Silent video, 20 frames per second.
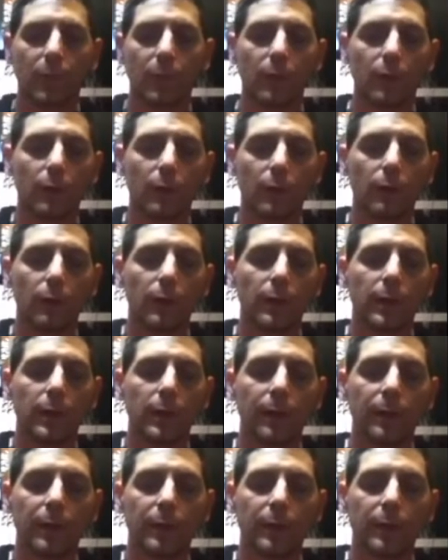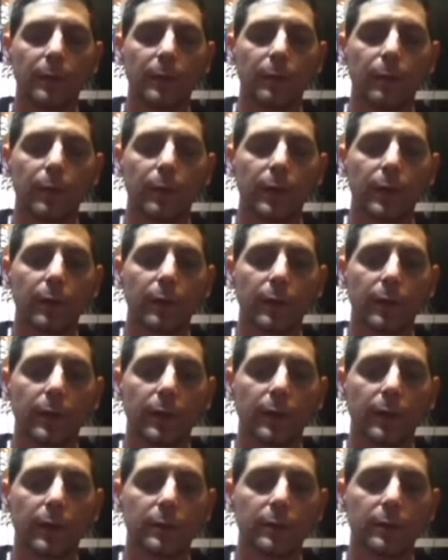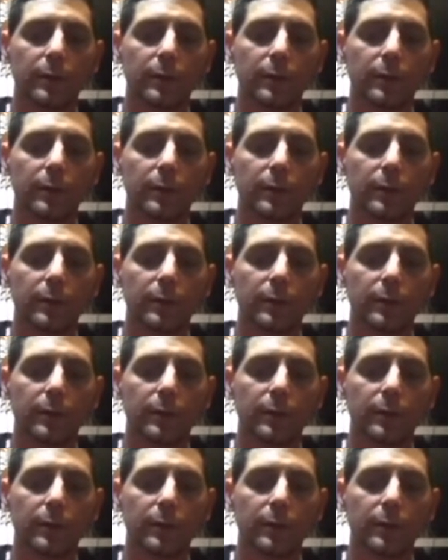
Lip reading: ergonomically prettier, I guess.